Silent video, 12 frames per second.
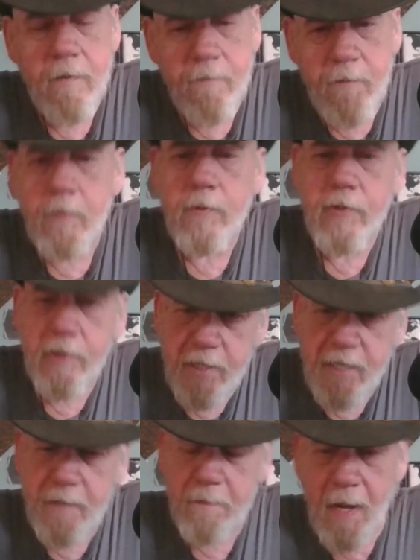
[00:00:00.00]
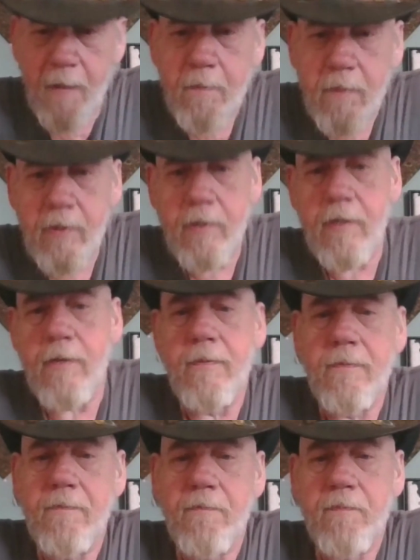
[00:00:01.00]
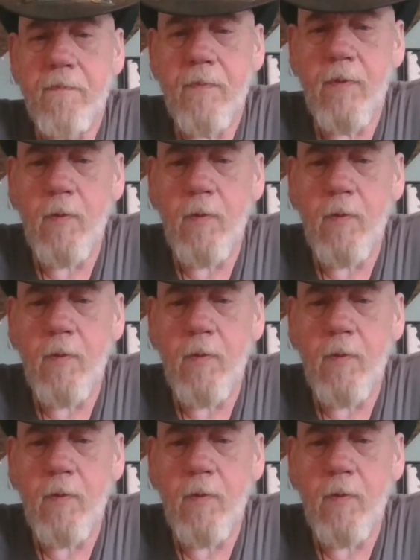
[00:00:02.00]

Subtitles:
Folks, in my book, the